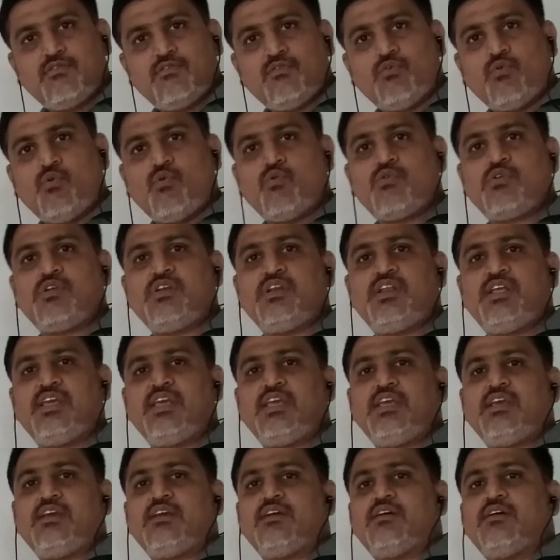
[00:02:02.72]

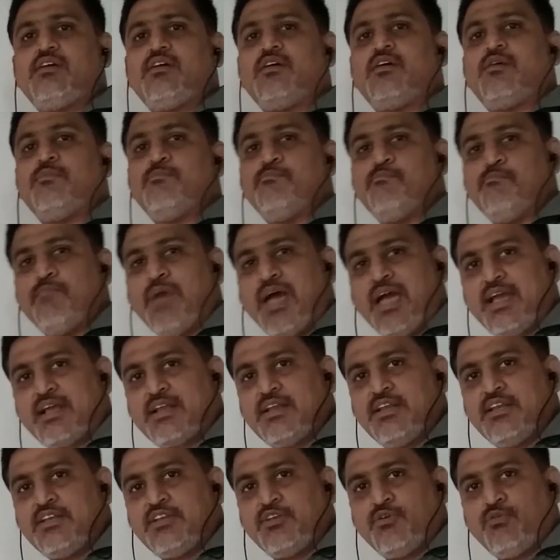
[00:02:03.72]
only a
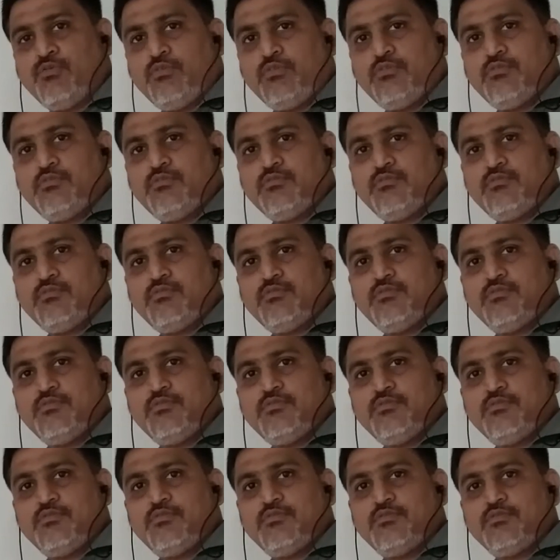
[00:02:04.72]
magnitude
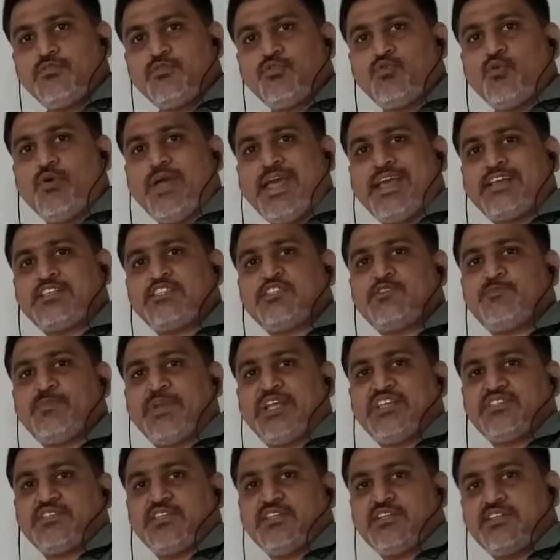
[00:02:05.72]
to
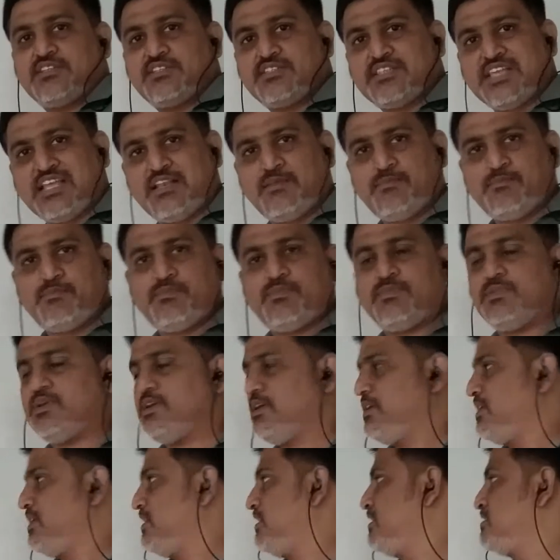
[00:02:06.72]
express
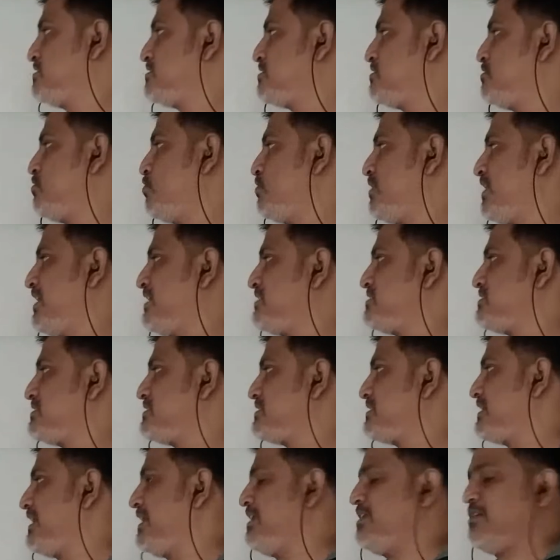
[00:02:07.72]
itself is known
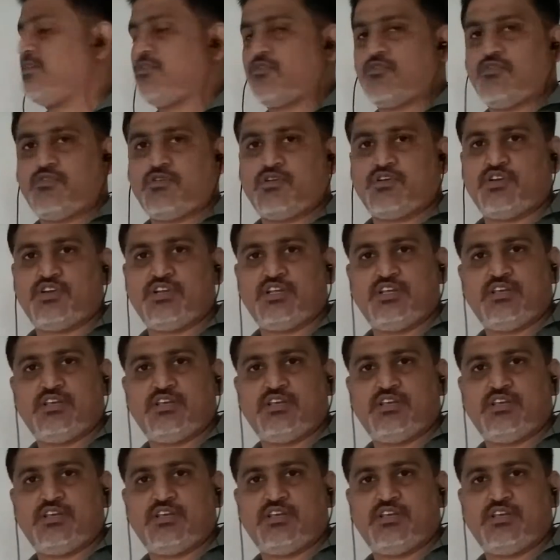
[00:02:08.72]
as scalar quantity.